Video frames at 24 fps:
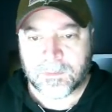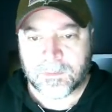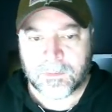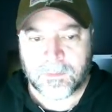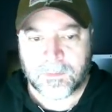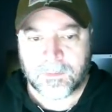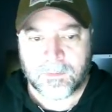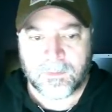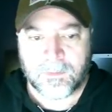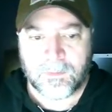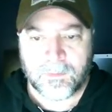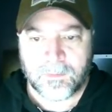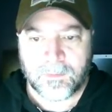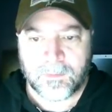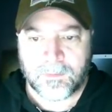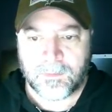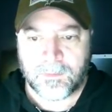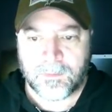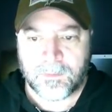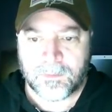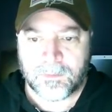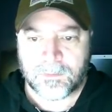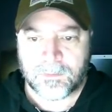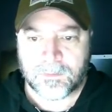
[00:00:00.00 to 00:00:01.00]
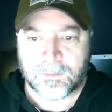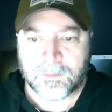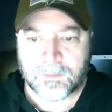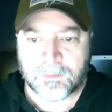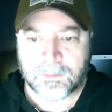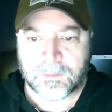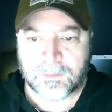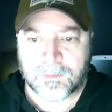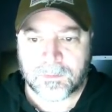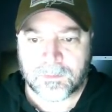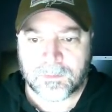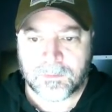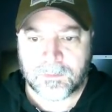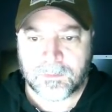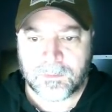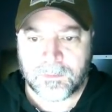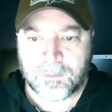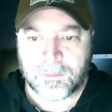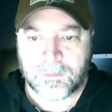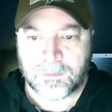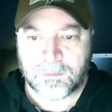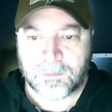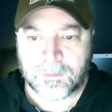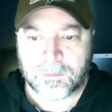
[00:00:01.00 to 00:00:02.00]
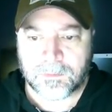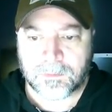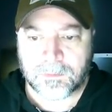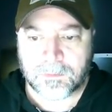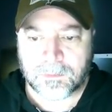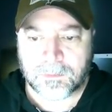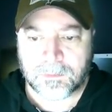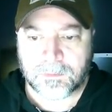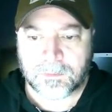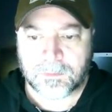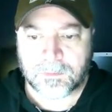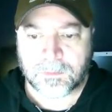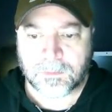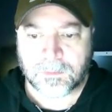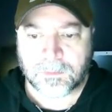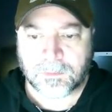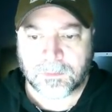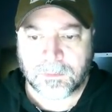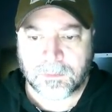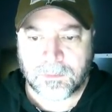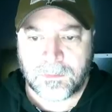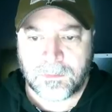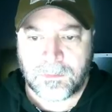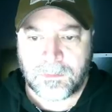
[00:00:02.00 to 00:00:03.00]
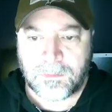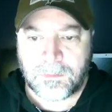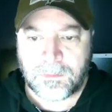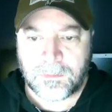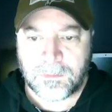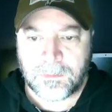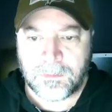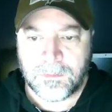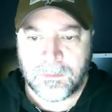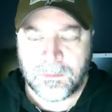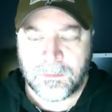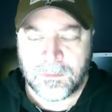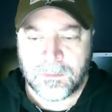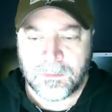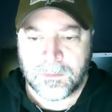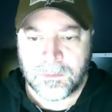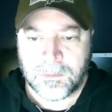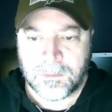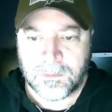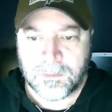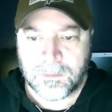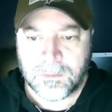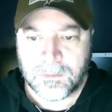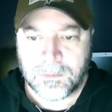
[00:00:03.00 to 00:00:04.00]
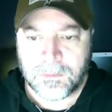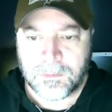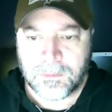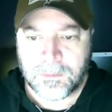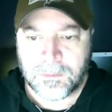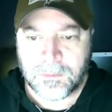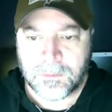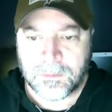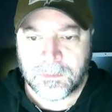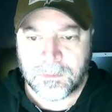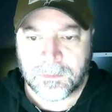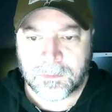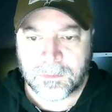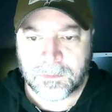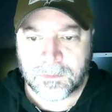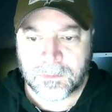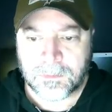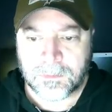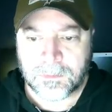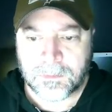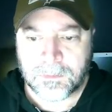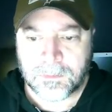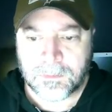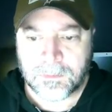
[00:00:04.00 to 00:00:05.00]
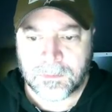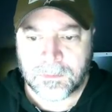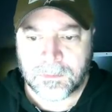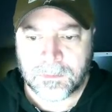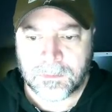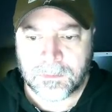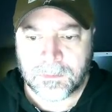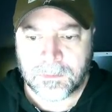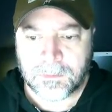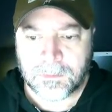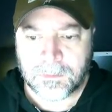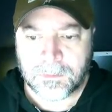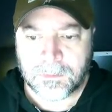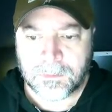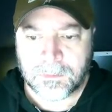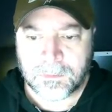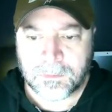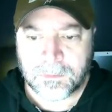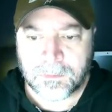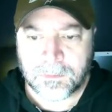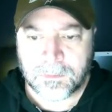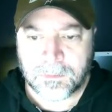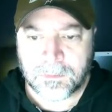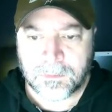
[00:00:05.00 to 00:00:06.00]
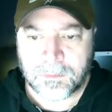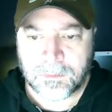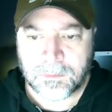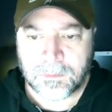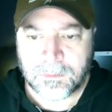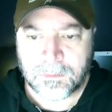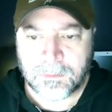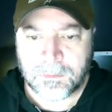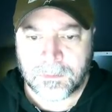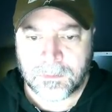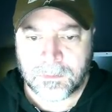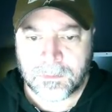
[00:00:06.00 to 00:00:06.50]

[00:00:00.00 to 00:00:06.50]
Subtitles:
[no speech]